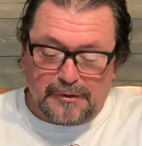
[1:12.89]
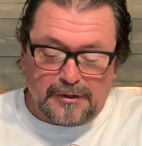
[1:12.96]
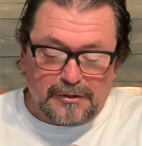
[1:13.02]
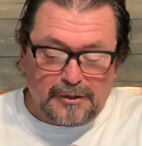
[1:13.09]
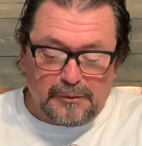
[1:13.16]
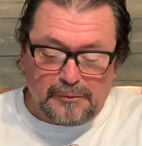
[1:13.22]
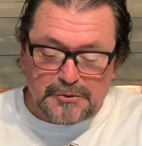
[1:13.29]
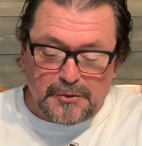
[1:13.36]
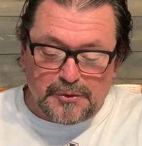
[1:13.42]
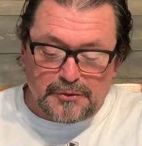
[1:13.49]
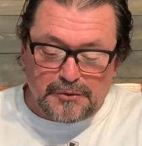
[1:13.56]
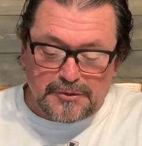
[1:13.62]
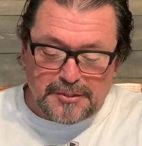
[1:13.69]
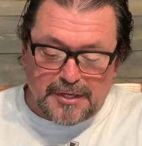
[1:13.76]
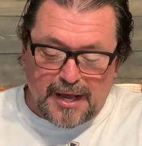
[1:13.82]
No one's going
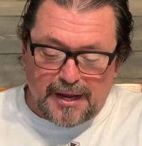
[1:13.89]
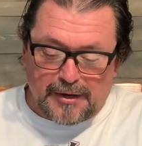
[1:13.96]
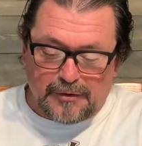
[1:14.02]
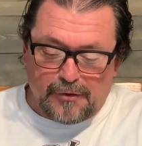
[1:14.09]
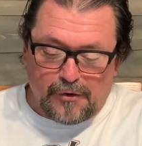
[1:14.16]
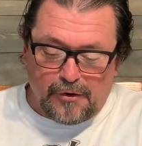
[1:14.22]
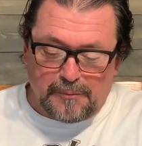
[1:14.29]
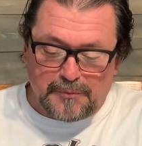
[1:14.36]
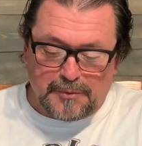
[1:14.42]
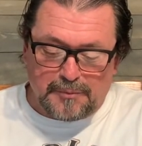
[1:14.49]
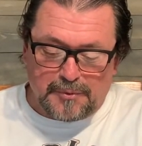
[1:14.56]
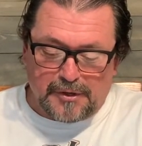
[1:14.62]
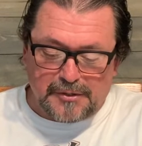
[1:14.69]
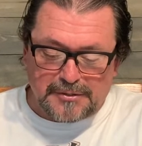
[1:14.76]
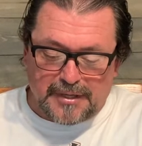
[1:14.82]
to attack and harm you
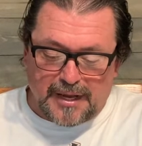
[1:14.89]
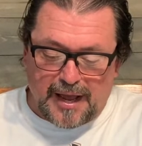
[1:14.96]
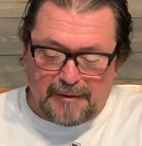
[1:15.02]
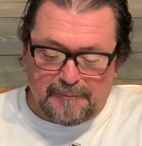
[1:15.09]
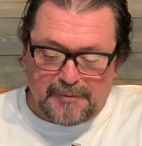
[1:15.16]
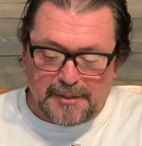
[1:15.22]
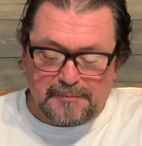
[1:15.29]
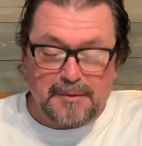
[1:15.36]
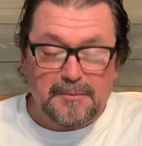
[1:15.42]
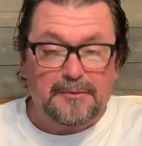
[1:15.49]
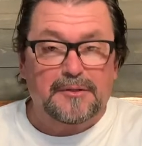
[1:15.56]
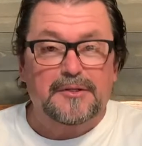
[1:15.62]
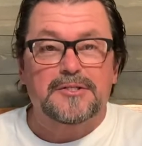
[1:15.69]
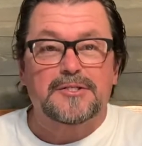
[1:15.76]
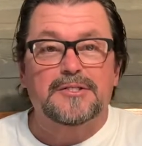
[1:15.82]
because I have many people
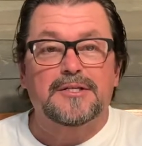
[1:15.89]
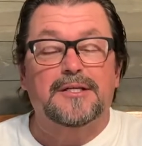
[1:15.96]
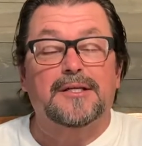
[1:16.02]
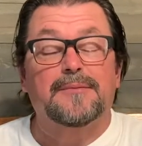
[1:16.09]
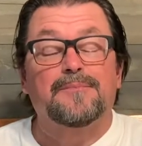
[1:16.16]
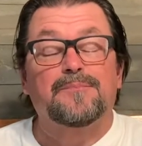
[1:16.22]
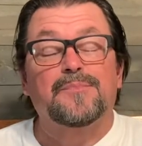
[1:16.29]
in this city.